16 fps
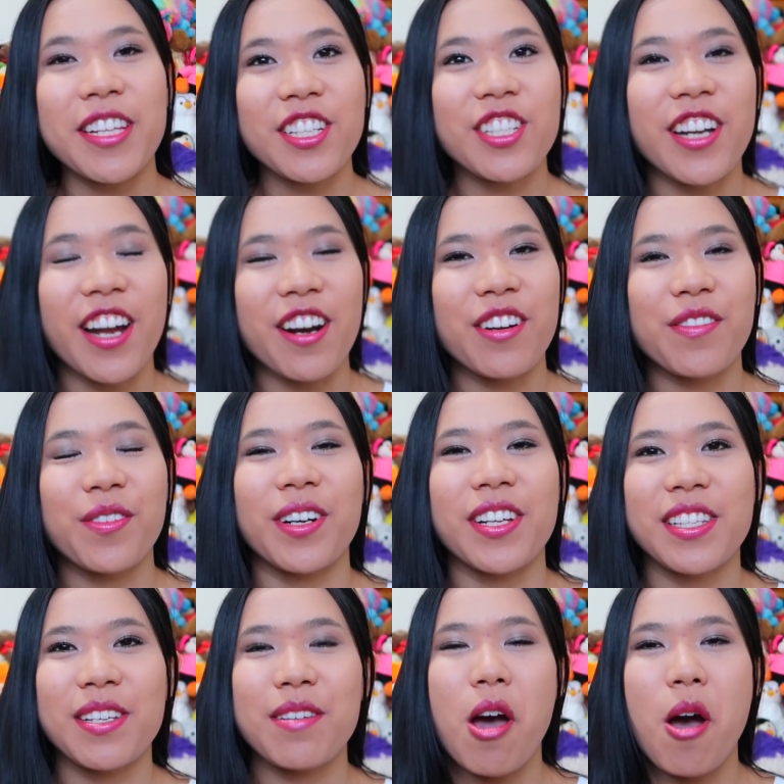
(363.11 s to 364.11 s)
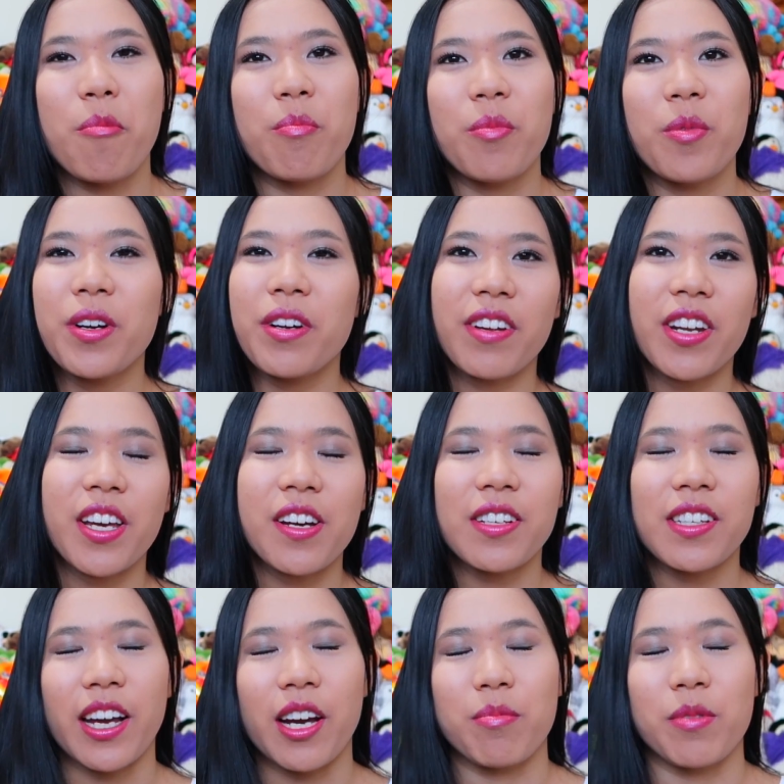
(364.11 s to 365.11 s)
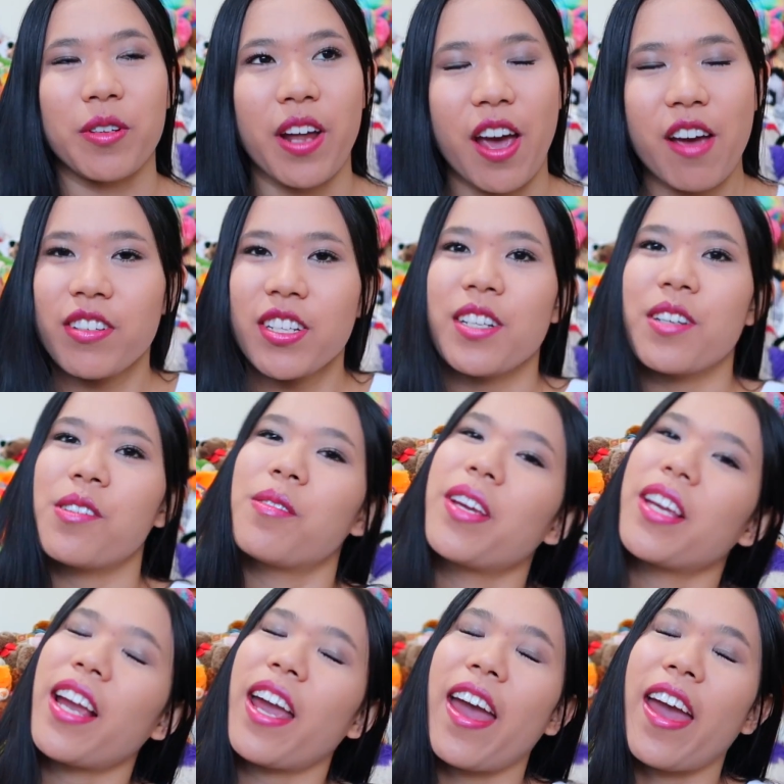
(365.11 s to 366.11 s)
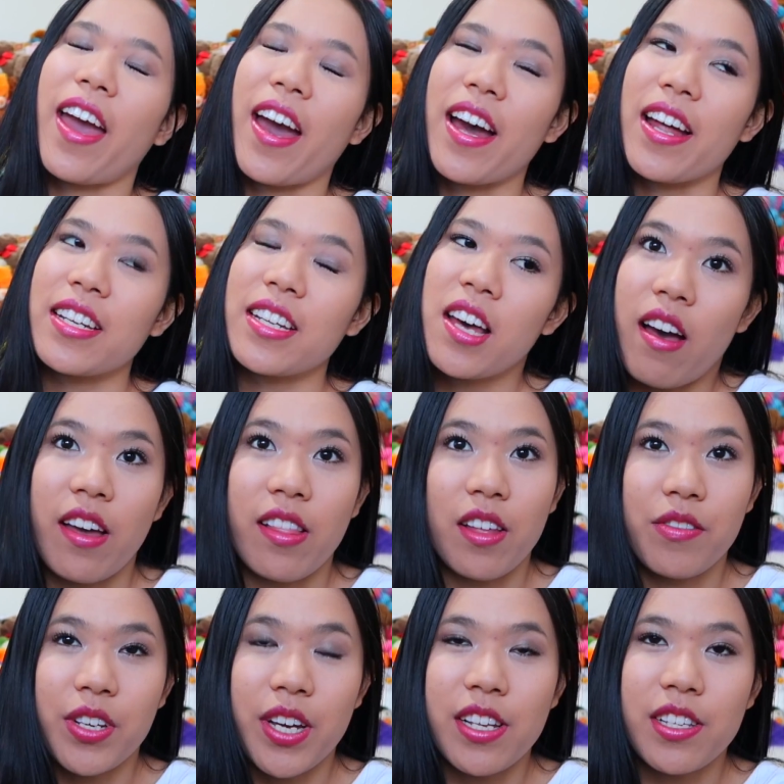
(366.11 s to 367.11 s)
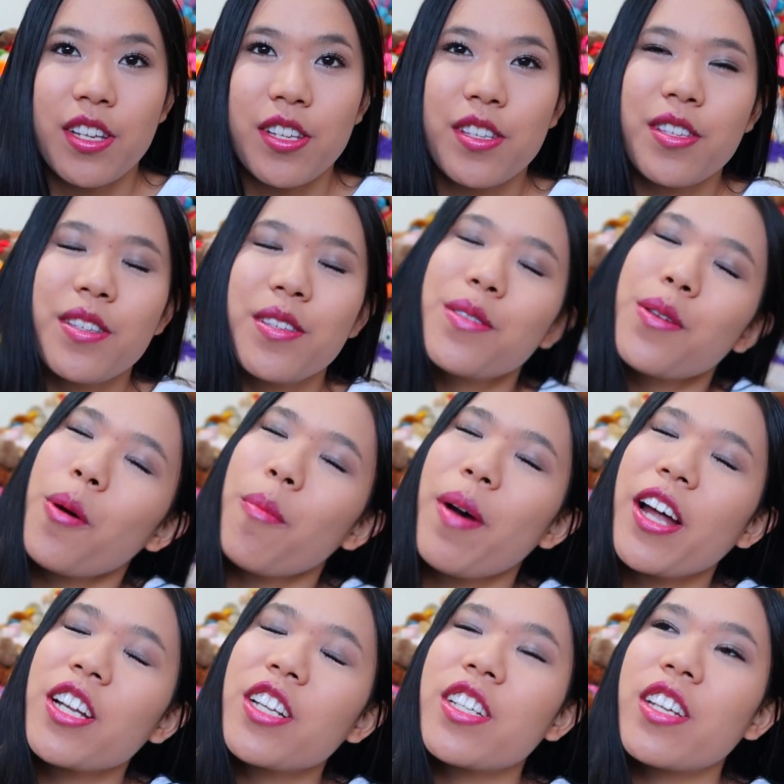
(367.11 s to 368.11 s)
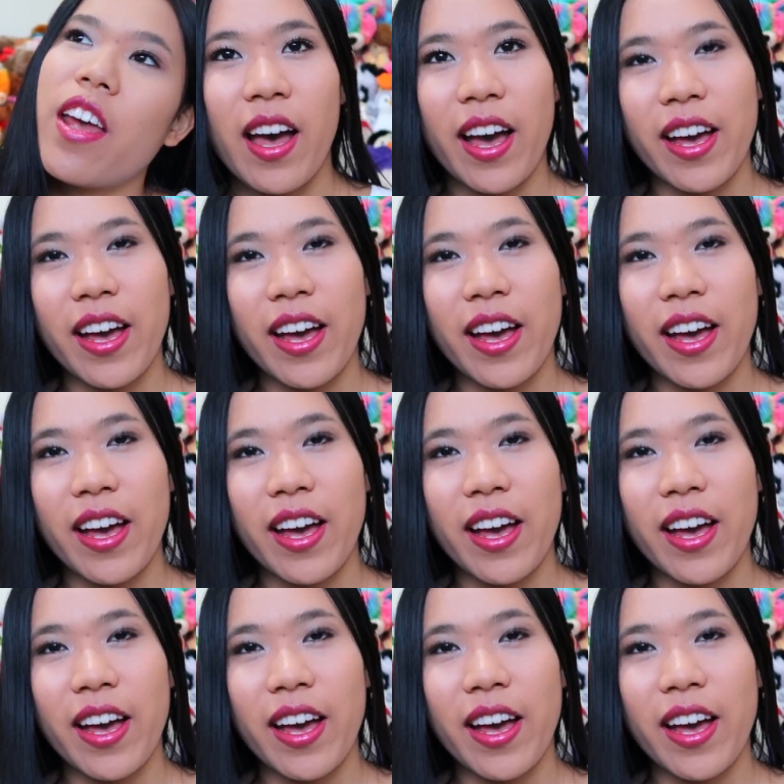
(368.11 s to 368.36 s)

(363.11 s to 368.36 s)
to this channel if you want to see more videos. I upload every single week, and I love you guys so much.